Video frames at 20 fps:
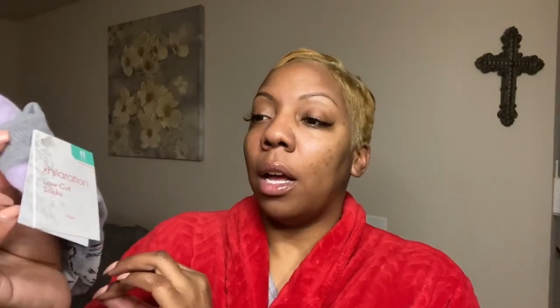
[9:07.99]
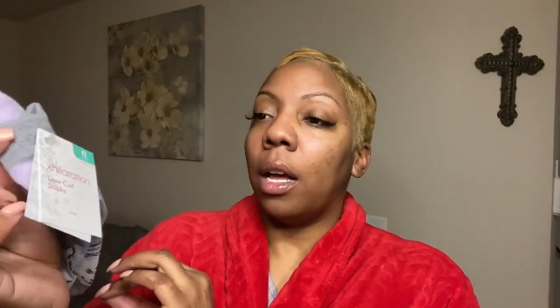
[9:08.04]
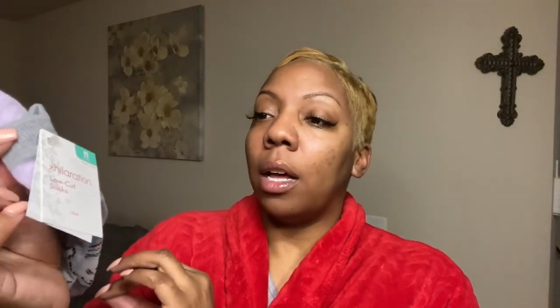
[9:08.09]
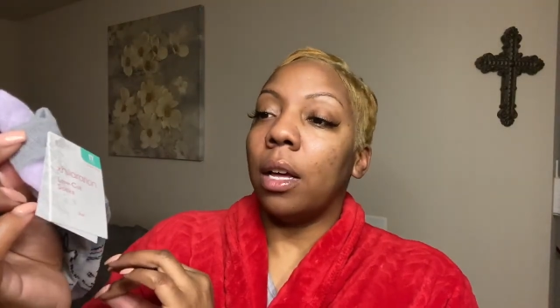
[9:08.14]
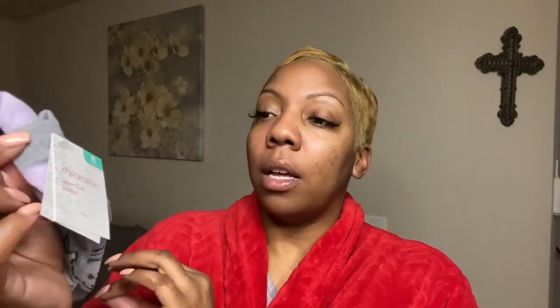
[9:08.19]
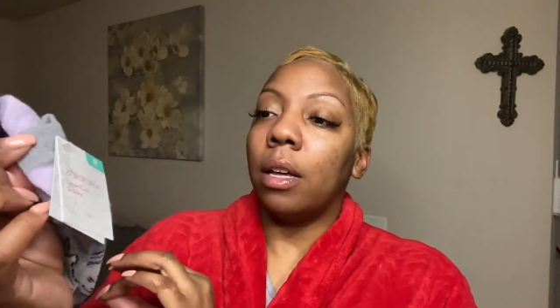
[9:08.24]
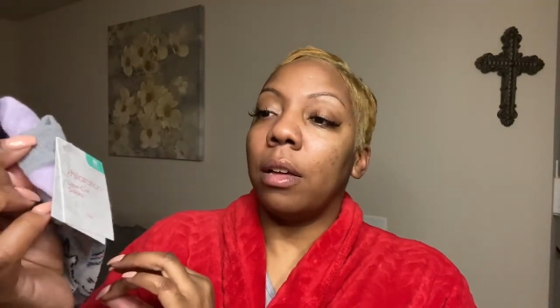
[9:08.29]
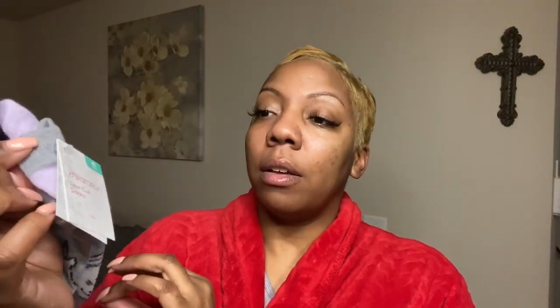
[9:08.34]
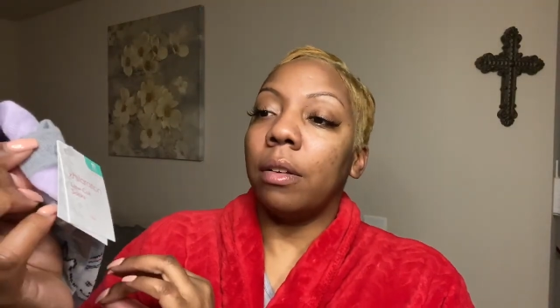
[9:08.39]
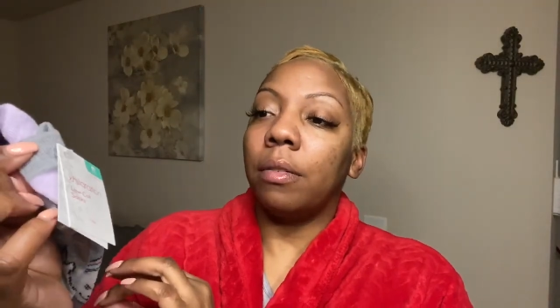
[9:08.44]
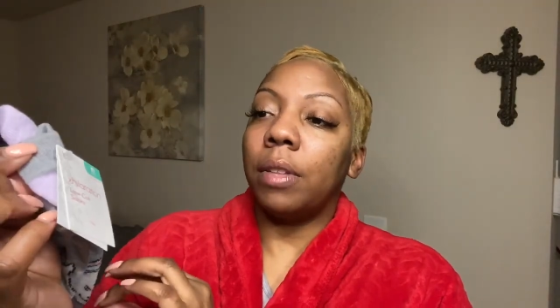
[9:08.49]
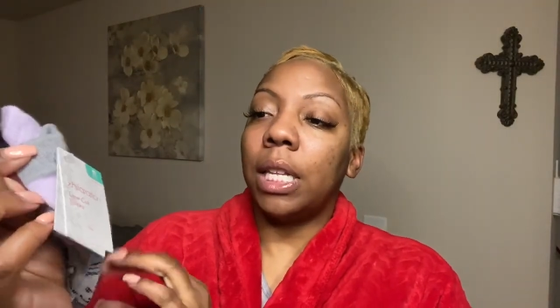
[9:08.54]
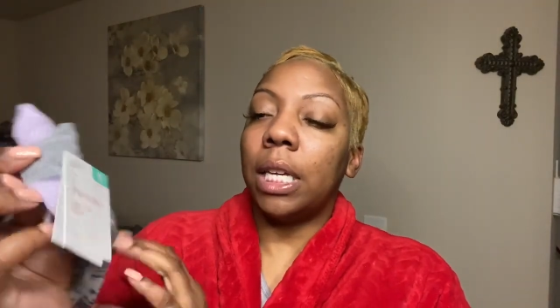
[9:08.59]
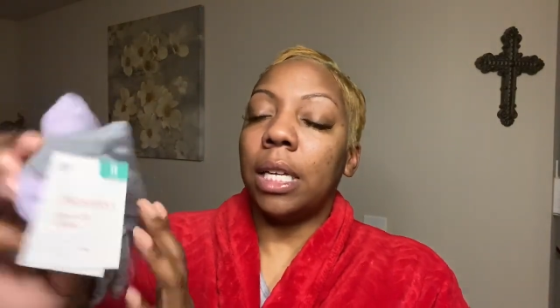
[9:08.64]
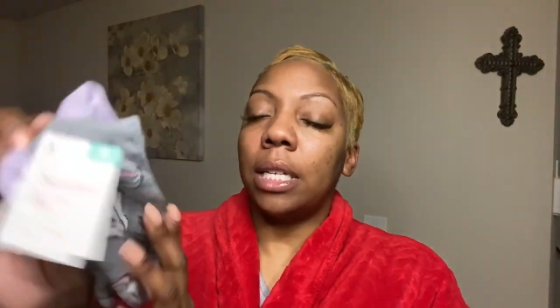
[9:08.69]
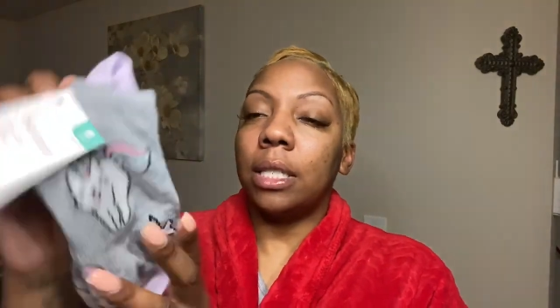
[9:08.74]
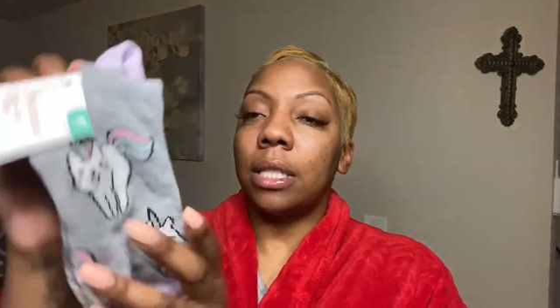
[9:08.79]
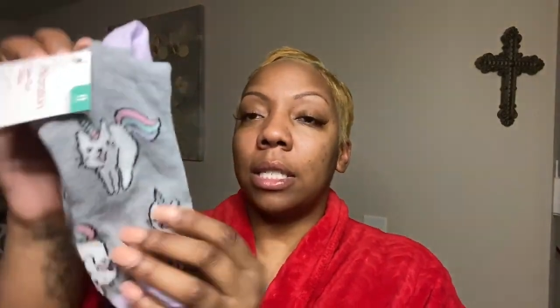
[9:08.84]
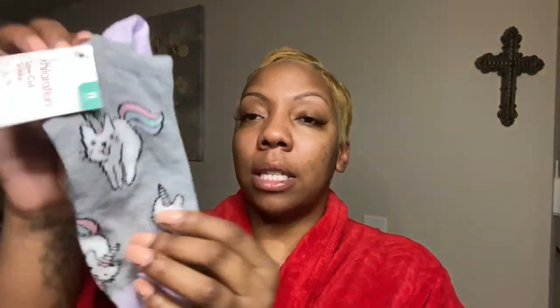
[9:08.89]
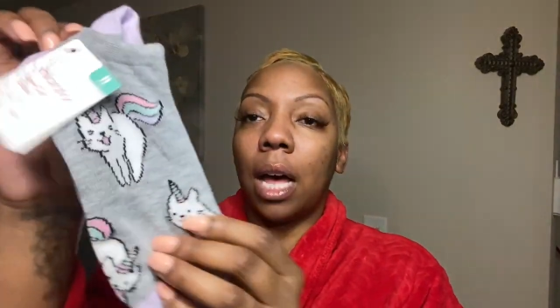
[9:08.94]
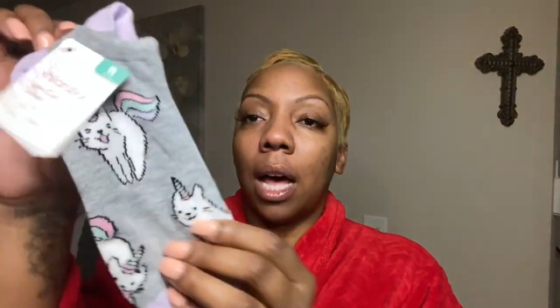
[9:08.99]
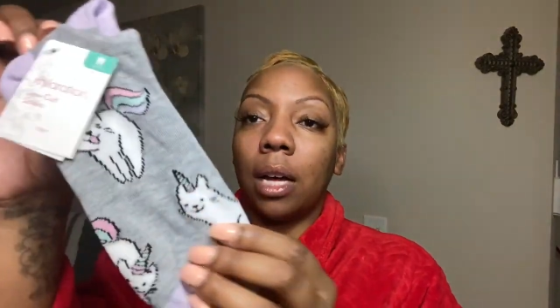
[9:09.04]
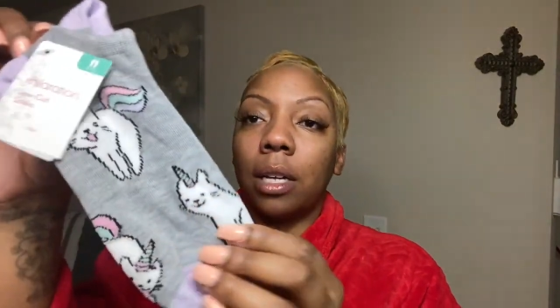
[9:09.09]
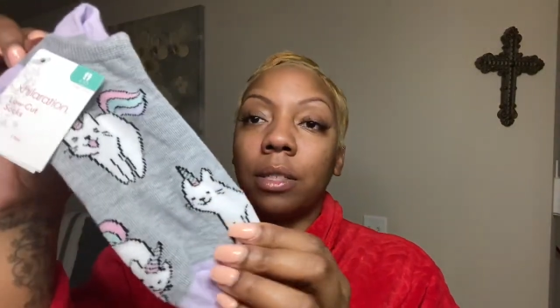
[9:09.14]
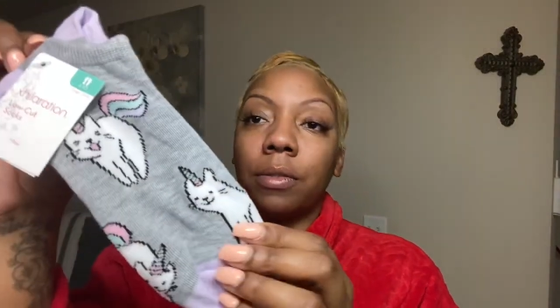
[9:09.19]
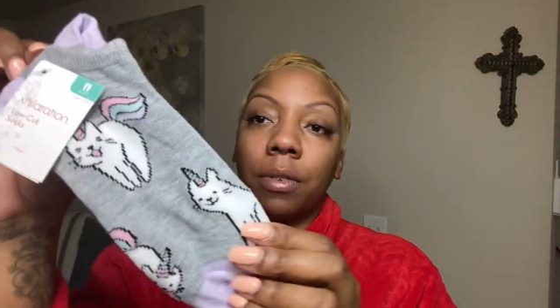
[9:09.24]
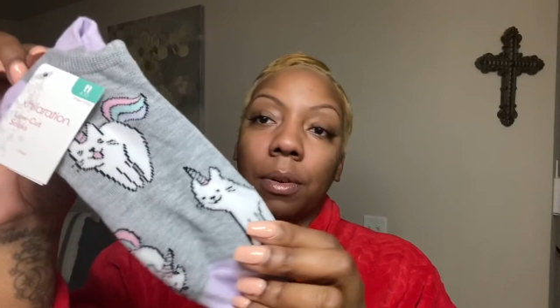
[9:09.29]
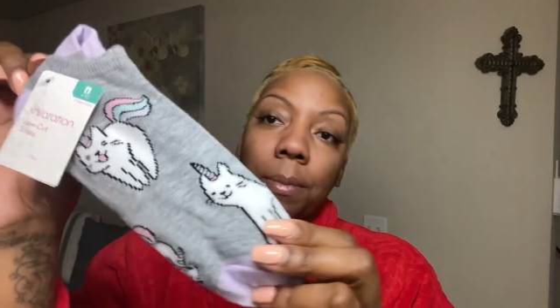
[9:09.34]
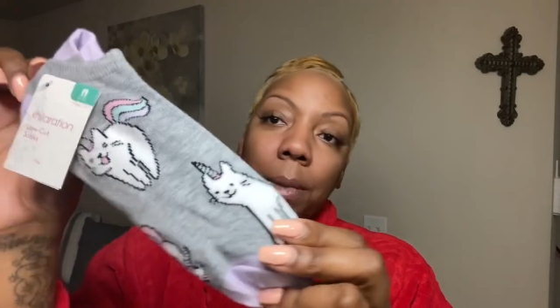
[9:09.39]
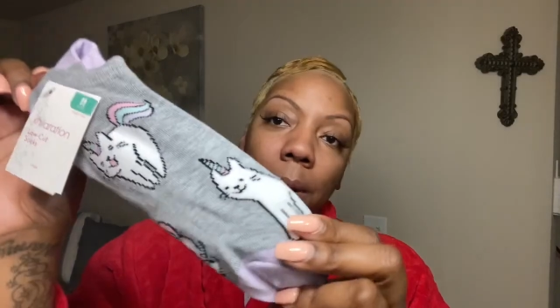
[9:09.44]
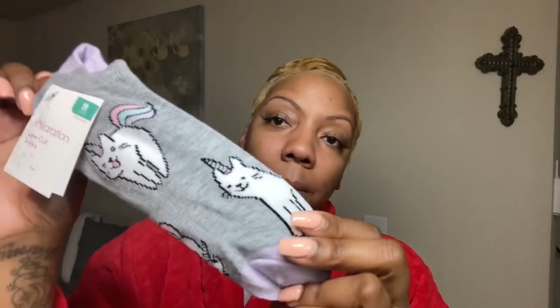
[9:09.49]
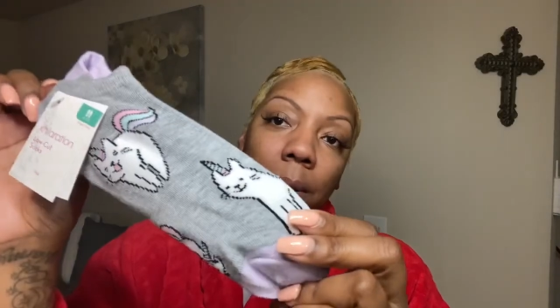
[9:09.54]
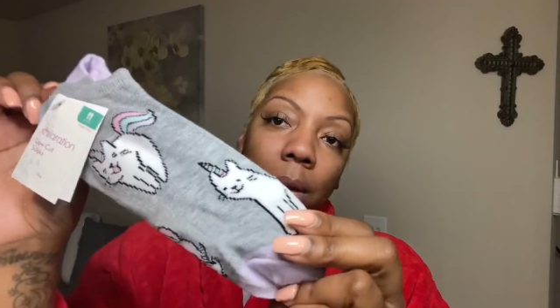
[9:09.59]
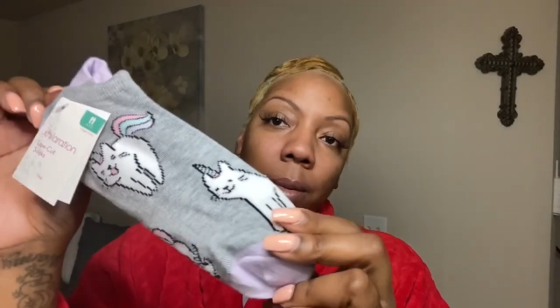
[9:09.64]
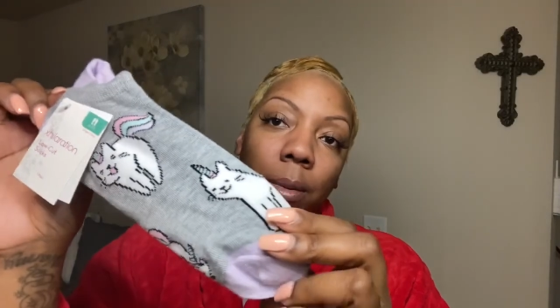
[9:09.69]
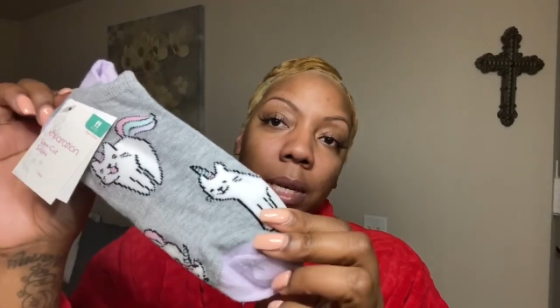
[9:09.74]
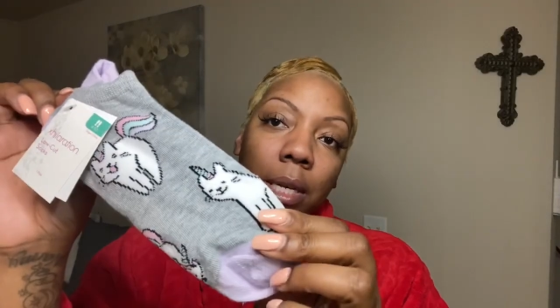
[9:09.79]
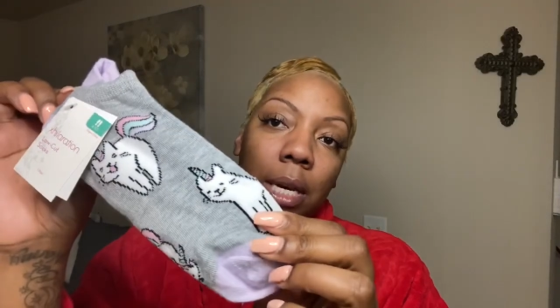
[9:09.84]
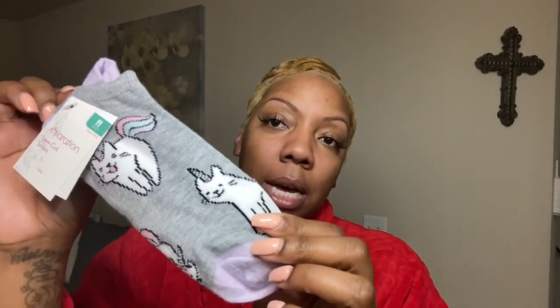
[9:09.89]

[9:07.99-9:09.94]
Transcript: of these socks for my baby.